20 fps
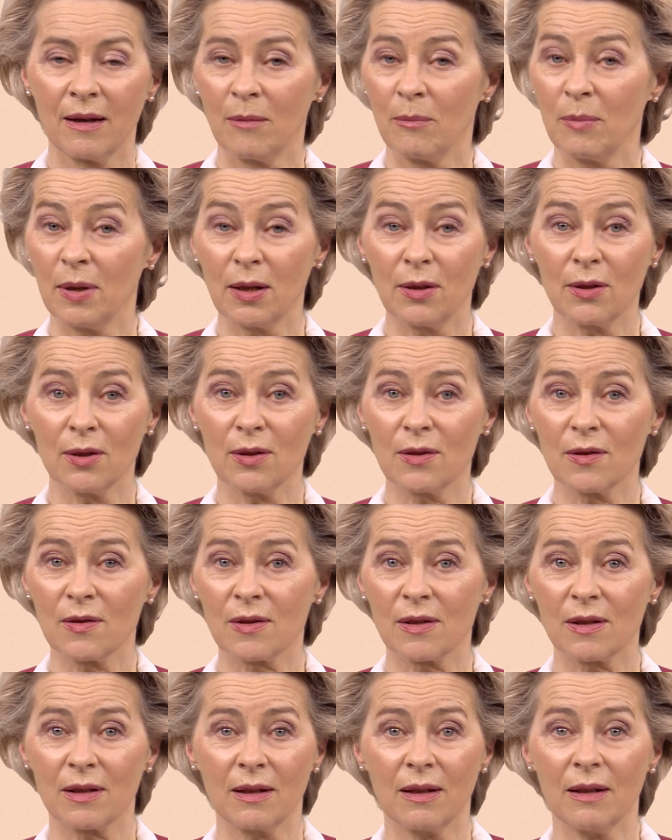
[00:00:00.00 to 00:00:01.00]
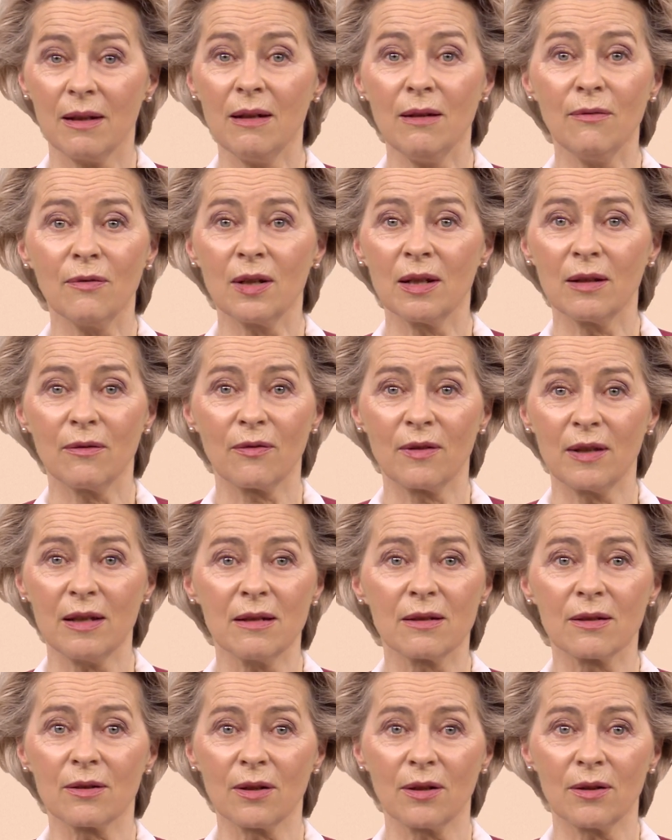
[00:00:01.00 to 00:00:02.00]
Because even if
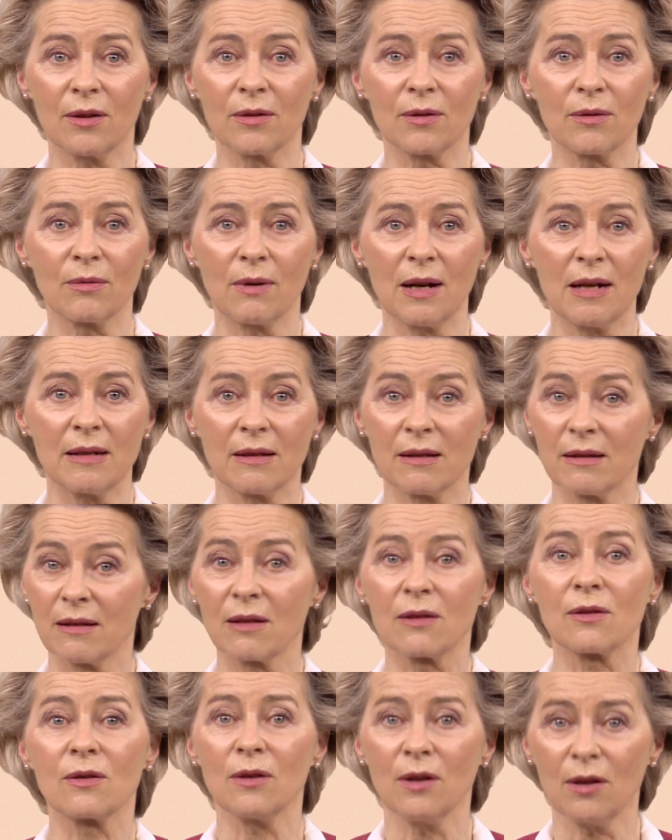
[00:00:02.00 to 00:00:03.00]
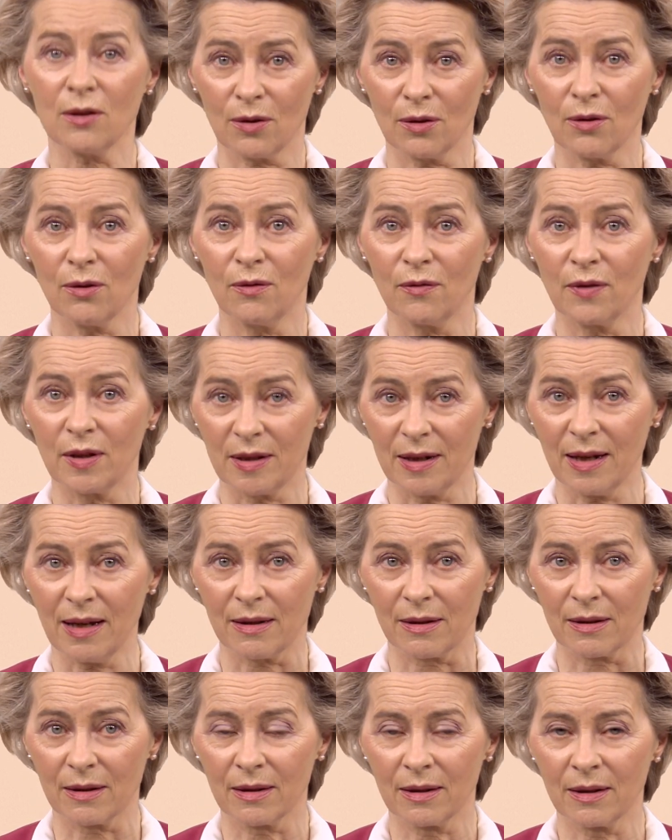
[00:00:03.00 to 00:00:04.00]
this current crisis is not over
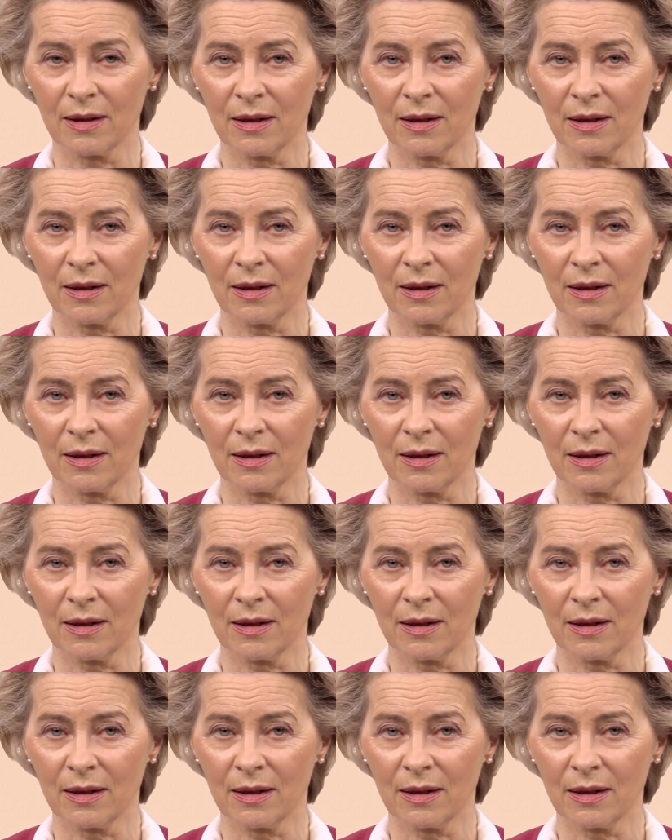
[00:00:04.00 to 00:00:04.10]
yet,